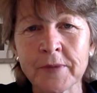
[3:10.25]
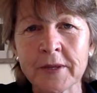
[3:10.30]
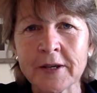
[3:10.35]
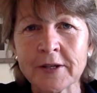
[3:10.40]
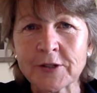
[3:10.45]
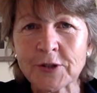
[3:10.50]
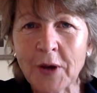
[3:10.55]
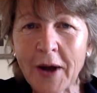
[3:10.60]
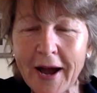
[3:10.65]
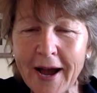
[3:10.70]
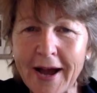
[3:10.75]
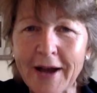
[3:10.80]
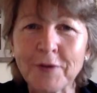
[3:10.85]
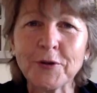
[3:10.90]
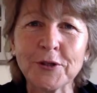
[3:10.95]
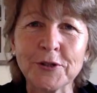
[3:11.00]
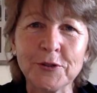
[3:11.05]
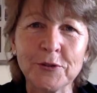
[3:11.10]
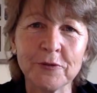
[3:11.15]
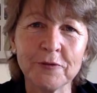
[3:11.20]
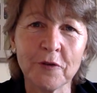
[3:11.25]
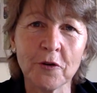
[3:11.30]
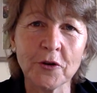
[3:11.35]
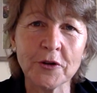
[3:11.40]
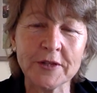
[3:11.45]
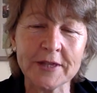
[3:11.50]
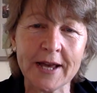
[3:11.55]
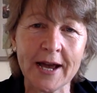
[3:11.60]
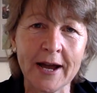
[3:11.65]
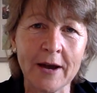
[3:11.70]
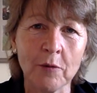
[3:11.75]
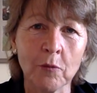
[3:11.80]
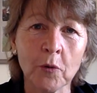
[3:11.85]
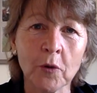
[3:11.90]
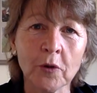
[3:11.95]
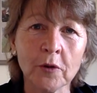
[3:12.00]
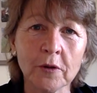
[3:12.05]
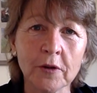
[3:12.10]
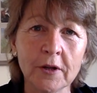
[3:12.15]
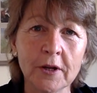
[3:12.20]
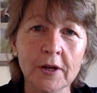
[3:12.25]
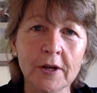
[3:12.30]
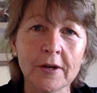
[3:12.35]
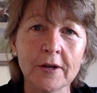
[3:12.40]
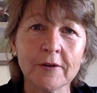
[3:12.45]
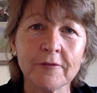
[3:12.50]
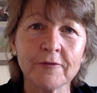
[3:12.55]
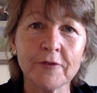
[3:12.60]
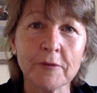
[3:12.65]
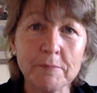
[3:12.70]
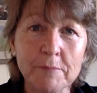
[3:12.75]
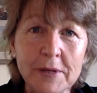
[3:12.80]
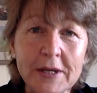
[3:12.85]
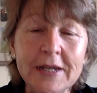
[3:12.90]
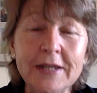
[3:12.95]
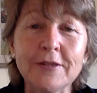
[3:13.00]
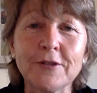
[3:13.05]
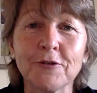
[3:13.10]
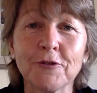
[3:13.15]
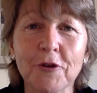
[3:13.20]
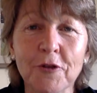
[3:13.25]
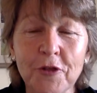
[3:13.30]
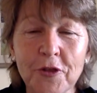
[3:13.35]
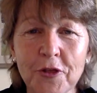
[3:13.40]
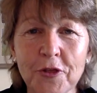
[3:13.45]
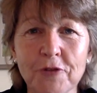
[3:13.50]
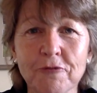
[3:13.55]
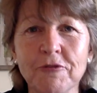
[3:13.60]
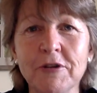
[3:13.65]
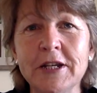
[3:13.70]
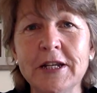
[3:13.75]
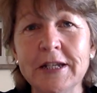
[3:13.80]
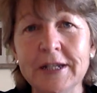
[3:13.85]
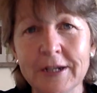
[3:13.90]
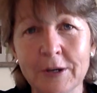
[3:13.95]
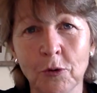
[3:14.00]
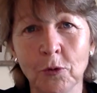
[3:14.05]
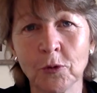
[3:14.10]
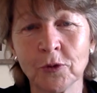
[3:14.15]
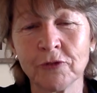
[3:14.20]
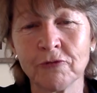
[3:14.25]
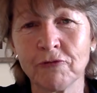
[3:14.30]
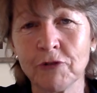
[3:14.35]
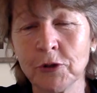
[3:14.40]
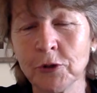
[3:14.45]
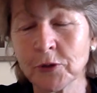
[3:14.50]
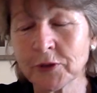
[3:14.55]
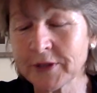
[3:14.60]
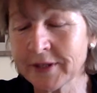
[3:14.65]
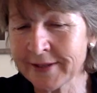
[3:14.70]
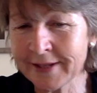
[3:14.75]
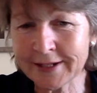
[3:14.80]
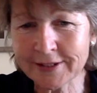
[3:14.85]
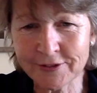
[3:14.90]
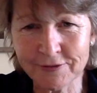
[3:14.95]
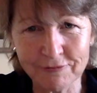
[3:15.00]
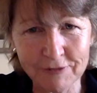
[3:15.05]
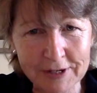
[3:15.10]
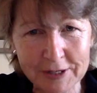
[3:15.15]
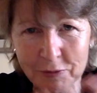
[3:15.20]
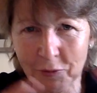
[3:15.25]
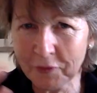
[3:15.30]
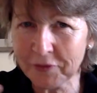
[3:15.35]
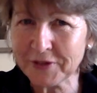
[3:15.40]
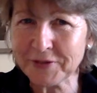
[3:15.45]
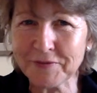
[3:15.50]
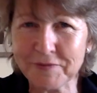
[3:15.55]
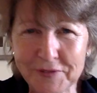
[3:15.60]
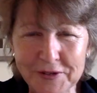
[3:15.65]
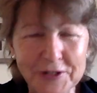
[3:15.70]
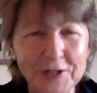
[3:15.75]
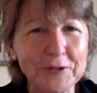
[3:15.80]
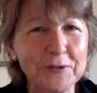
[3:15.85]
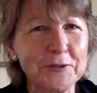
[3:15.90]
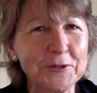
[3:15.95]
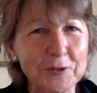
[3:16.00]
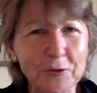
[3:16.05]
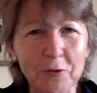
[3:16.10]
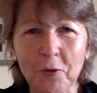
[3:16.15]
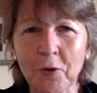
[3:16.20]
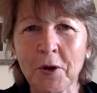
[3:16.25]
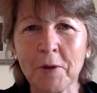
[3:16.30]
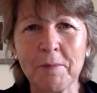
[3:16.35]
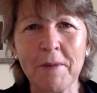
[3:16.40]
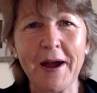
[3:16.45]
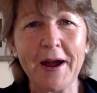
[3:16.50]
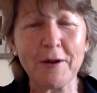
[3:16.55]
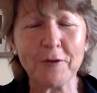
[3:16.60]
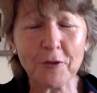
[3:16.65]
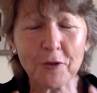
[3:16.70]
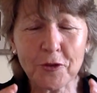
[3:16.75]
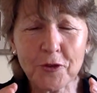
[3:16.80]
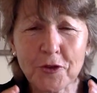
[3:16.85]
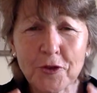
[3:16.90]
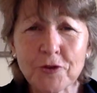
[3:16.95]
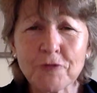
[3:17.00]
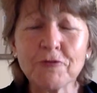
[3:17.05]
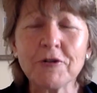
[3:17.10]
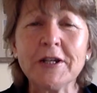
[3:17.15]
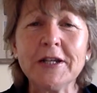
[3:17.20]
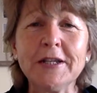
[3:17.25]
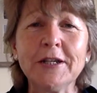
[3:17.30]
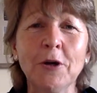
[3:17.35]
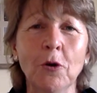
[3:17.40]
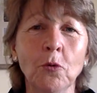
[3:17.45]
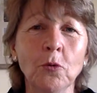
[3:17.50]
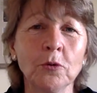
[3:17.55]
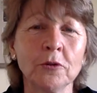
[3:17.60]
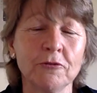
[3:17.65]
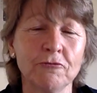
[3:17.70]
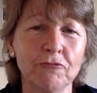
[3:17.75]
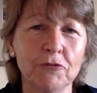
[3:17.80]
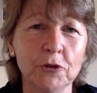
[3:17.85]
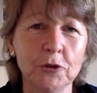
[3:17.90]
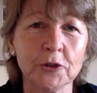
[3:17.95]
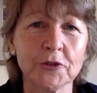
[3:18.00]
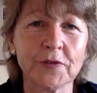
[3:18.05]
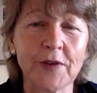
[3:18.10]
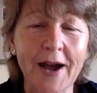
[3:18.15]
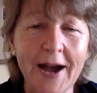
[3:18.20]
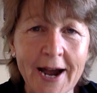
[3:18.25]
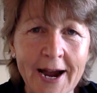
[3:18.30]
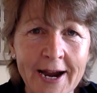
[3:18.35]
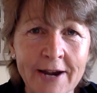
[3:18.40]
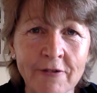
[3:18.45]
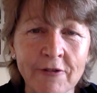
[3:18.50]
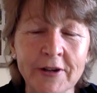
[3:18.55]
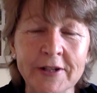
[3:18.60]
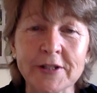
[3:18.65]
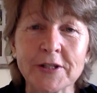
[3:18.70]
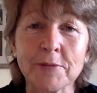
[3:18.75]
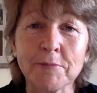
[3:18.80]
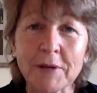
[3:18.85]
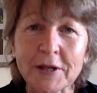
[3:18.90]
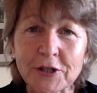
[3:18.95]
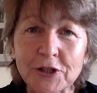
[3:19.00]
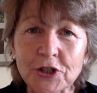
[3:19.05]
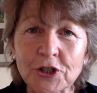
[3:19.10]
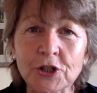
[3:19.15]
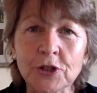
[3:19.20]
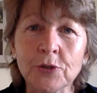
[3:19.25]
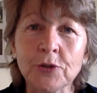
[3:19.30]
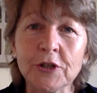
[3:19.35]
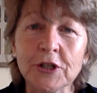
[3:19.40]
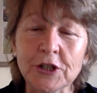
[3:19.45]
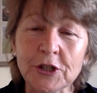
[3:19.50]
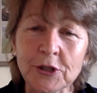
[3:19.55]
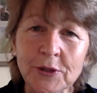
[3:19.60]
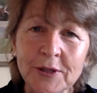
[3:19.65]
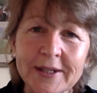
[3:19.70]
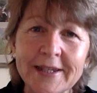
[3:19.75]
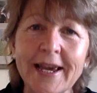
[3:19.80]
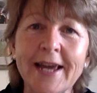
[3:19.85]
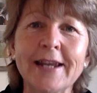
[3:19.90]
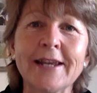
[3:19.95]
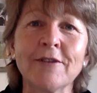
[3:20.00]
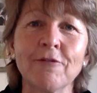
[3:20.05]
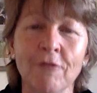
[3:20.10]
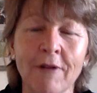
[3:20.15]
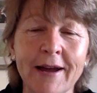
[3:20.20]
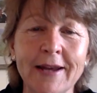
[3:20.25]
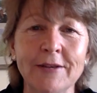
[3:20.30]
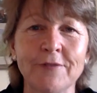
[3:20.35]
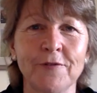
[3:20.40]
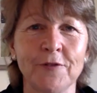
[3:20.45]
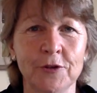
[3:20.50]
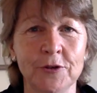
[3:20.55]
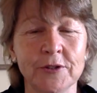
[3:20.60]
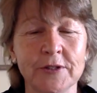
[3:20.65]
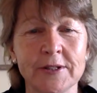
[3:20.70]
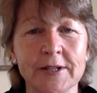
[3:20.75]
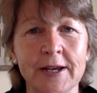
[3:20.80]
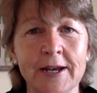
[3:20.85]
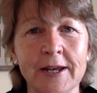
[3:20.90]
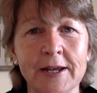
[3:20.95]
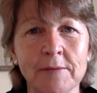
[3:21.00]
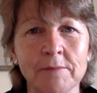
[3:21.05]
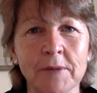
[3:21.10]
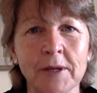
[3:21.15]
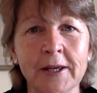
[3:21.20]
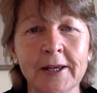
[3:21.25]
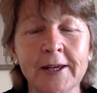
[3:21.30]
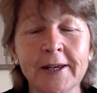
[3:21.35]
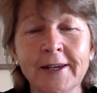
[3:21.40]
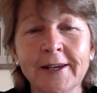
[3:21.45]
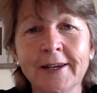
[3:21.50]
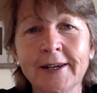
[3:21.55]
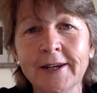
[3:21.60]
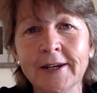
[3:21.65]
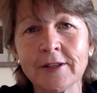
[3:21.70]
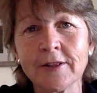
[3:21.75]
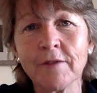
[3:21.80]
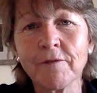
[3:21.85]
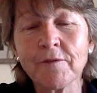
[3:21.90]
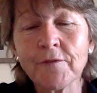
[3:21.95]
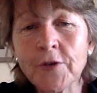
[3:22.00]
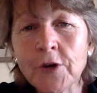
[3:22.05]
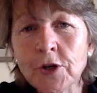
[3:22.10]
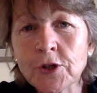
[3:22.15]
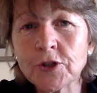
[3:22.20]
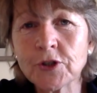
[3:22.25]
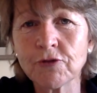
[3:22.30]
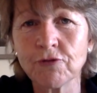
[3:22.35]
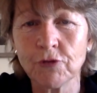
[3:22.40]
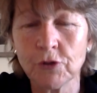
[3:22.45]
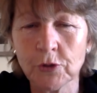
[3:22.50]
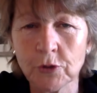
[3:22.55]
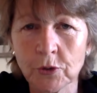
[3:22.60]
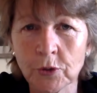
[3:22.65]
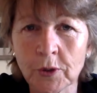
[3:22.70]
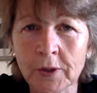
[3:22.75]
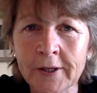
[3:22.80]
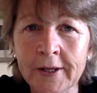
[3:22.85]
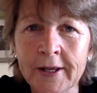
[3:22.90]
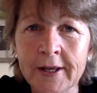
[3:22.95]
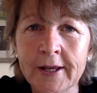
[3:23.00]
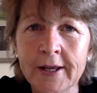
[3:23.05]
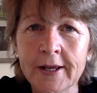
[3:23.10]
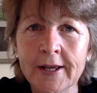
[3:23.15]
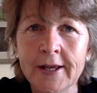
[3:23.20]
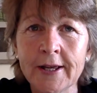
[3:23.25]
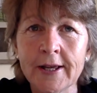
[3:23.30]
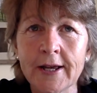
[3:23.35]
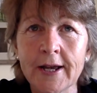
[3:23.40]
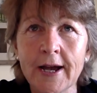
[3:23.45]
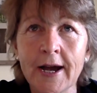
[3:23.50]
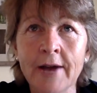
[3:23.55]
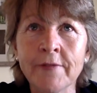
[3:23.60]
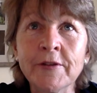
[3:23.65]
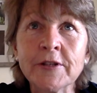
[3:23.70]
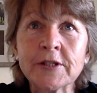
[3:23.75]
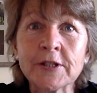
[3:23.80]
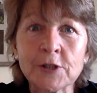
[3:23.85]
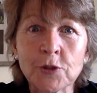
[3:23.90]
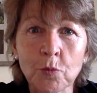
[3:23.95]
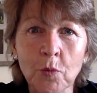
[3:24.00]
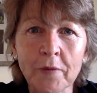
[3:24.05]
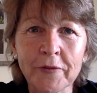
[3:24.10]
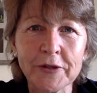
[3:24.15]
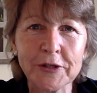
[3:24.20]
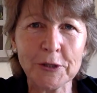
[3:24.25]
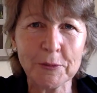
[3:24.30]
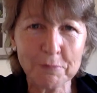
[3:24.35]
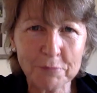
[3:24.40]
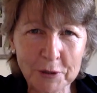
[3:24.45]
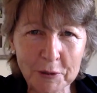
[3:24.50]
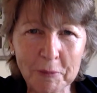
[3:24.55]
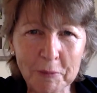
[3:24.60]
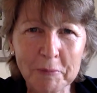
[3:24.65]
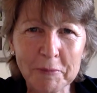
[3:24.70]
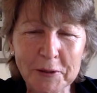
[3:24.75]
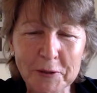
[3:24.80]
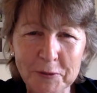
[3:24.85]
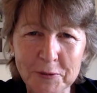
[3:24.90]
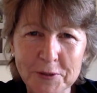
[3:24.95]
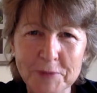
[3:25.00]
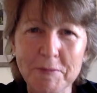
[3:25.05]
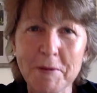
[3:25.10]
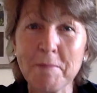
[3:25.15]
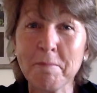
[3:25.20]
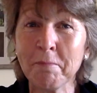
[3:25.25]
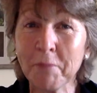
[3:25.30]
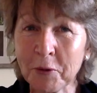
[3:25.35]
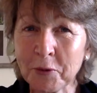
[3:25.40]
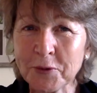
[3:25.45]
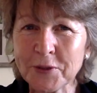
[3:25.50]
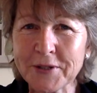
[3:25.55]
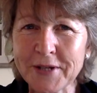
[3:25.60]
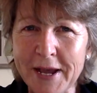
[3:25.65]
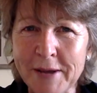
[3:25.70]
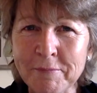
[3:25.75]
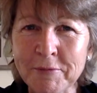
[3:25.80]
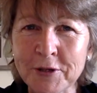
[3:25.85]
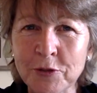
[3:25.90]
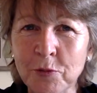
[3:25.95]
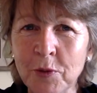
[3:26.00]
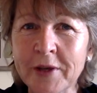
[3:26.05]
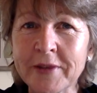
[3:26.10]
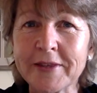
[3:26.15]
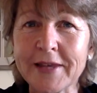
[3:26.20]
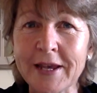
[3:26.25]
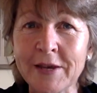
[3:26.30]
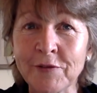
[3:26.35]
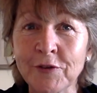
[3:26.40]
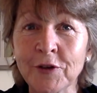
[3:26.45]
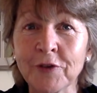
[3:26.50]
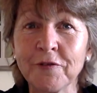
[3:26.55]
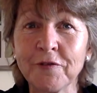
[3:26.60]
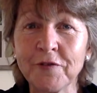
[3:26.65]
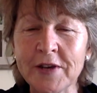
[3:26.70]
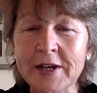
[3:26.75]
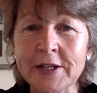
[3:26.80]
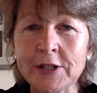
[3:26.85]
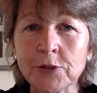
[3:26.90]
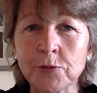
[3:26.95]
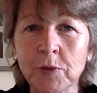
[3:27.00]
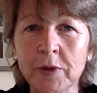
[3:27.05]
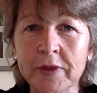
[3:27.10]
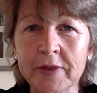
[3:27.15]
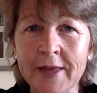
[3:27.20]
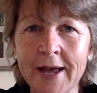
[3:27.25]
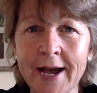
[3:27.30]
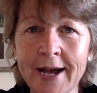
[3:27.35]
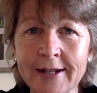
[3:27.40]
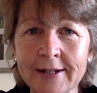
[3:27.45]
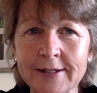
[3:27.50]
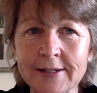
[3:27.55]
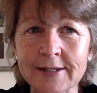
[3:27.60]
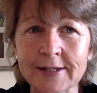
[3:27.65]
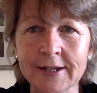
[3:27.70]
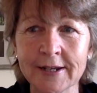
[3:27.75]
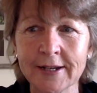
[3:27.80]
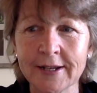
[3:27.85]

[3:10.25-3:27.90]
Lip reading: So how can you avoid that? Well, for me, there are three golden rules, and that's really what this video is all about. Three golden rules for hiring to make sure that you get it right first time. The first rule, and this is the one that you're probably going to be most tempted with if you're faced with that